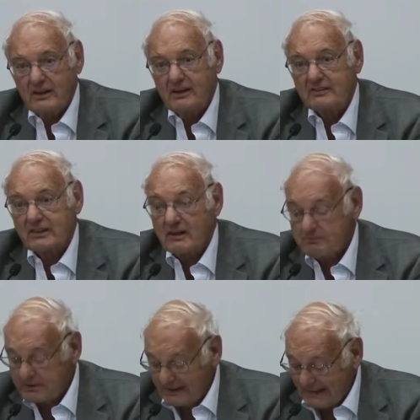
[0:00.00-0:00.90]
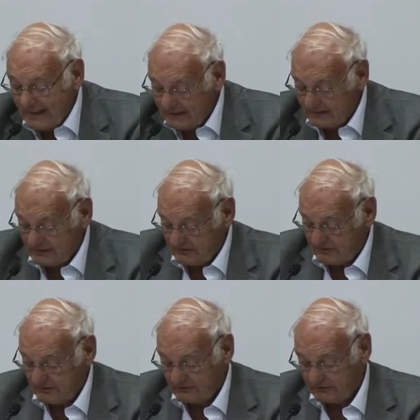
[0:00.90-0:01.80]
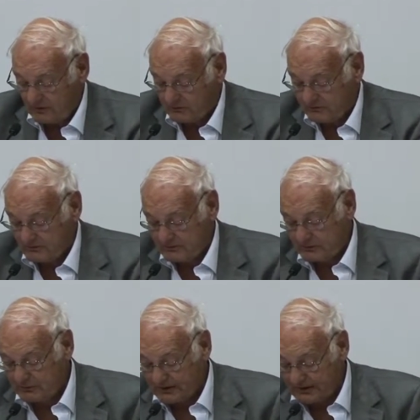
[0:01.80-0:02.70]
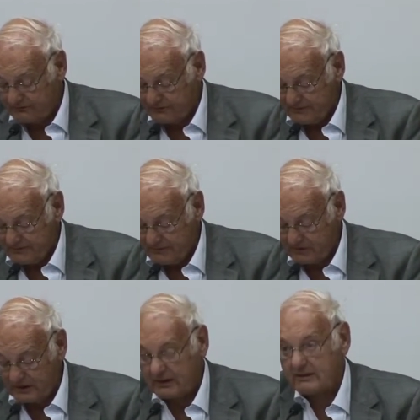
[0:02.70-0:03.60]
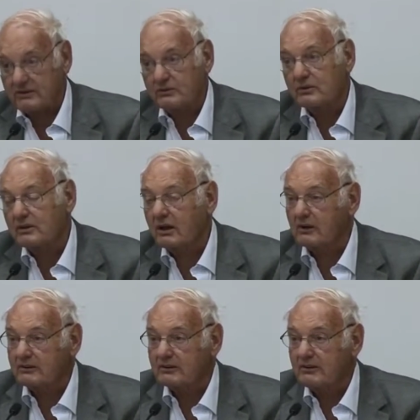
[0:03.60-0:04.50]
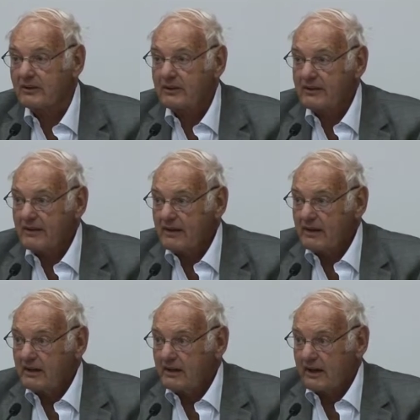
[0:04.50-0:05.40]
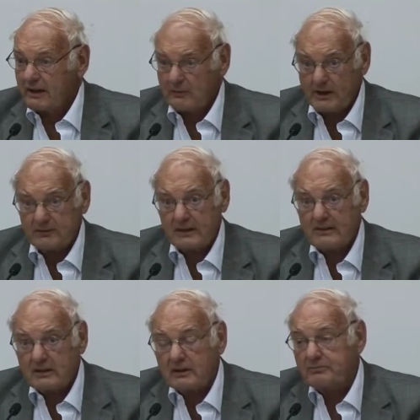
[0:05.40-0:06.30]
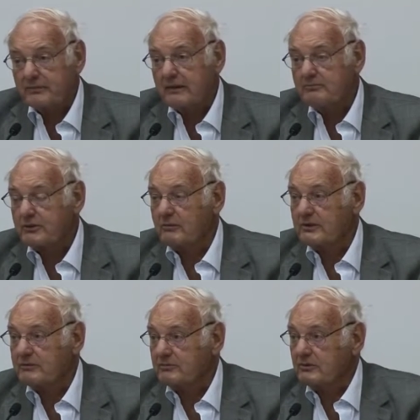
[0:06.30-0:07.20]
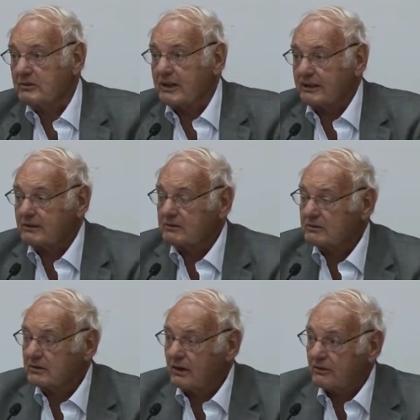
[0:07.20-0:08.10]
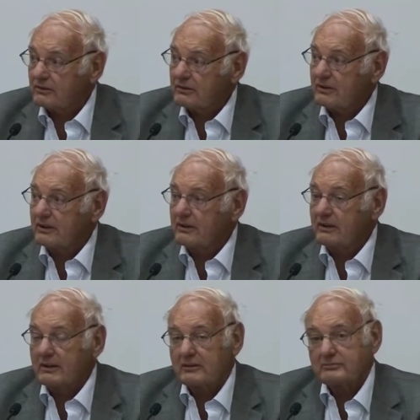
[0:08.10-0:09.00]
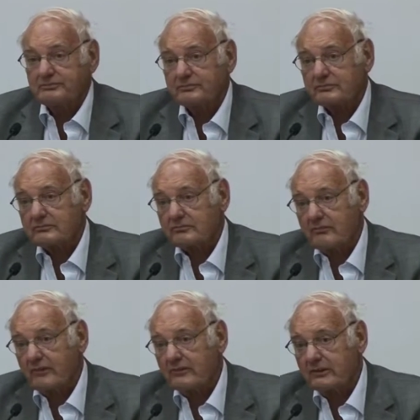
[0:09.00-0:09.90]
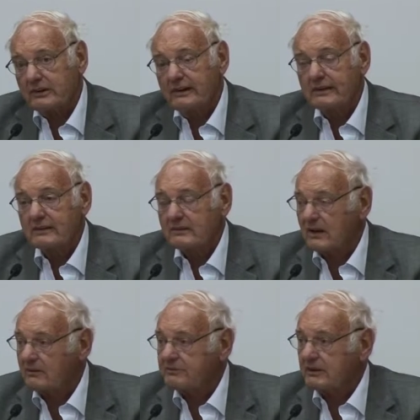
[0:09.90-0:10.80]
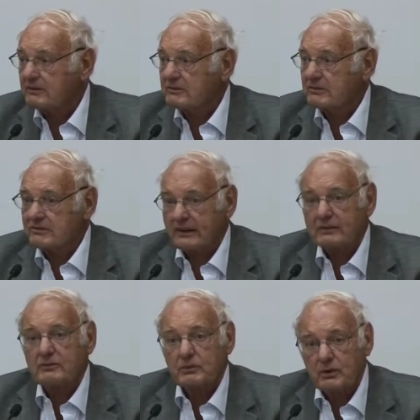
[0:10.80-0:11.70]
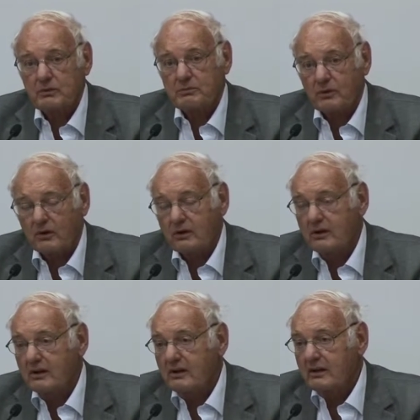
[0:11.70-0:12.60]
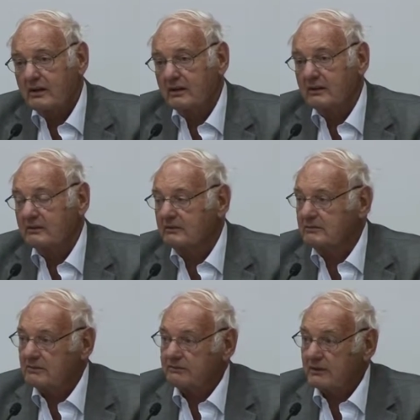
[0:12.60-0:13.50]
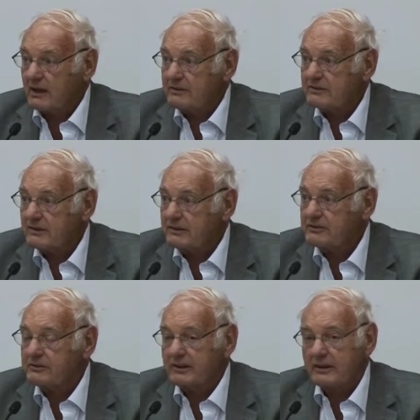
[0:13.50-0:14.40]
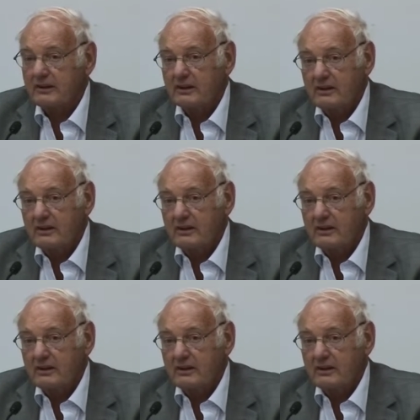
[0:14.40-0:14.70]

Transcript: Uh, there are precarious uh, forms which we have to take into account. And we have another problem to take into account. In uh, the years after the Second World War, uh, the last century,